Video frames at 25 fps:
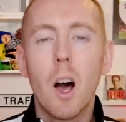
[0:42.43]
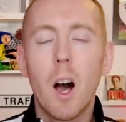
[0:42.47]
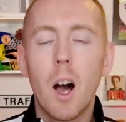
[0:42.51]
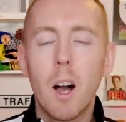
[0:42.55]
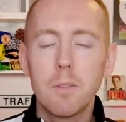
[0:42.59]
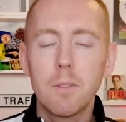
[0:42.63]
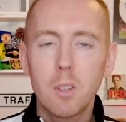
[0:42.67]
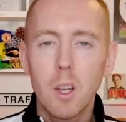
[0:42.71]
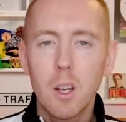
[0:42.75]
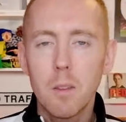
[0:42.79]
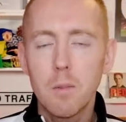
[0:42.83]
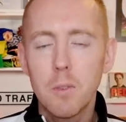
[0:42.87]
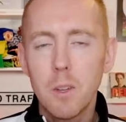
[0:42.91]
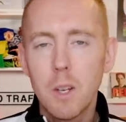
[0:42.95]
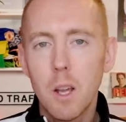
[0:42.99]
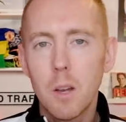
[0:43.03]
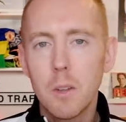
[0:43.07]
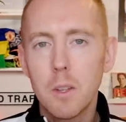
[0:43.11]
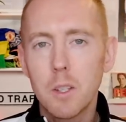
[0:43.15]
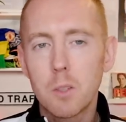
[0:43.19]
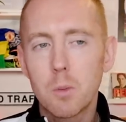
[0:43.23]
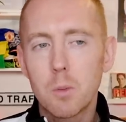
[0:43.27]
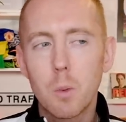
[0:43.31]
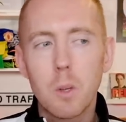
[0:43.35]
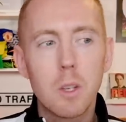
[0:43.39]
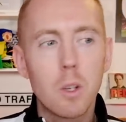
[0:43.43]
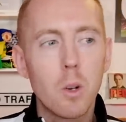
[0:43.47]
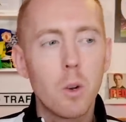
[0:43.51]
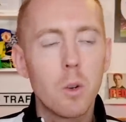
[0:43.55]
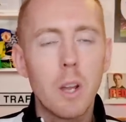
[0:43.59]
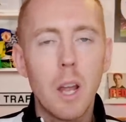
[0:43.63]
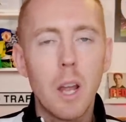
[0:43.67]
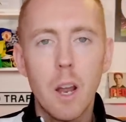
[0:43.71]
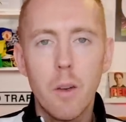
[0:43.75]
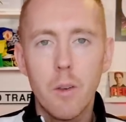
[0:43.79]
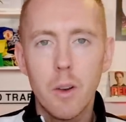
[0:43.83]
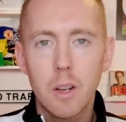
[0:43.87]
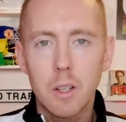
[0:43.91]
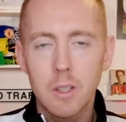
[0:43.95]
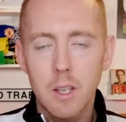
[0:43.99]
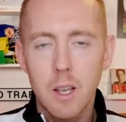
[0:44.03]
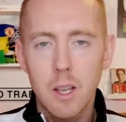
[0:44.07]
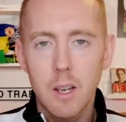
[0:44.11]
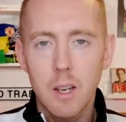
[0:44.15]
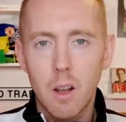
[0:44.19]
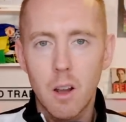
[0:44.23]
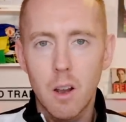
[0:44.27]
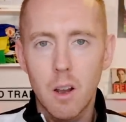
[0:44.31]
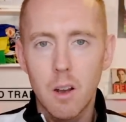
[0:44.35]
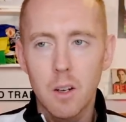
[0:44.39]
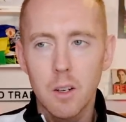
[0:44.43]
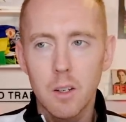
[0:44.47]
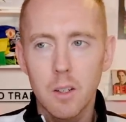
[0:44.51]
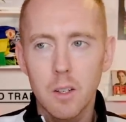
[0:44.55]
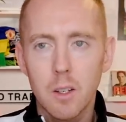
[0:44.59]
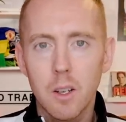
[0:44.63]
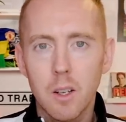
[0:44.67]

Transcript: I've done a video this week on Erik Ten Hag.